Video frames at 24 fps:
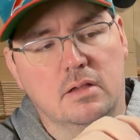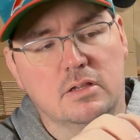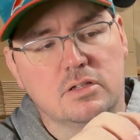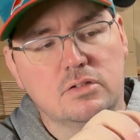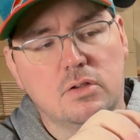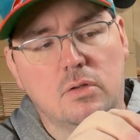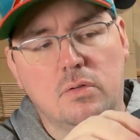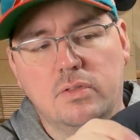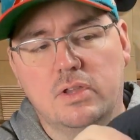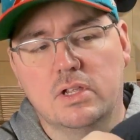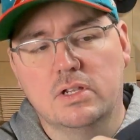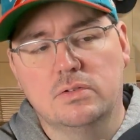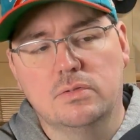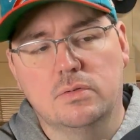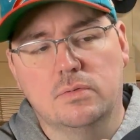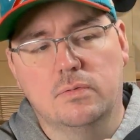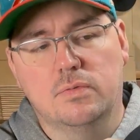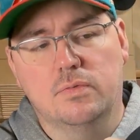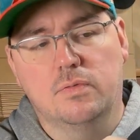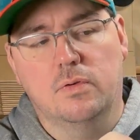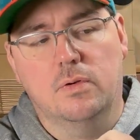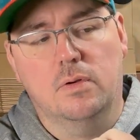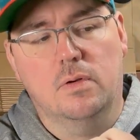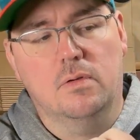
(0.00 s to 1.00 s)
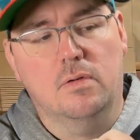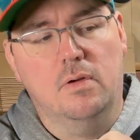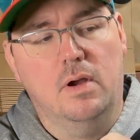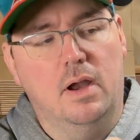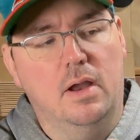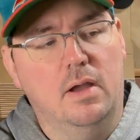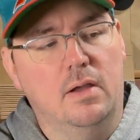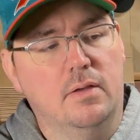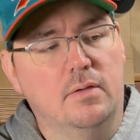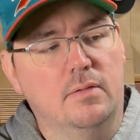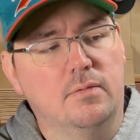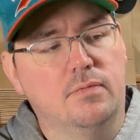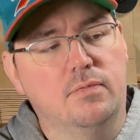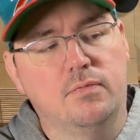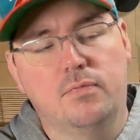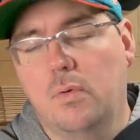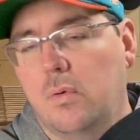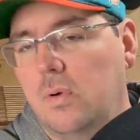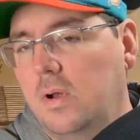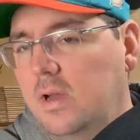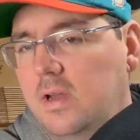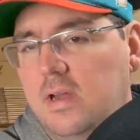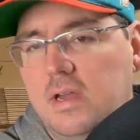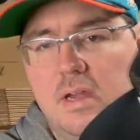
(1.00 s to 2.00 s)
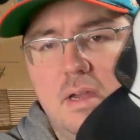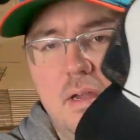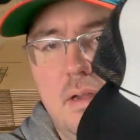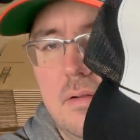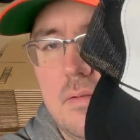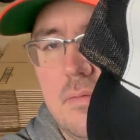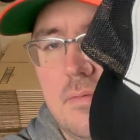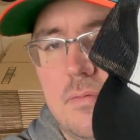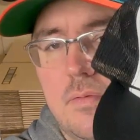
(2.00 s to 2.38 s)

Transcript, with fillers: sold this one for around 40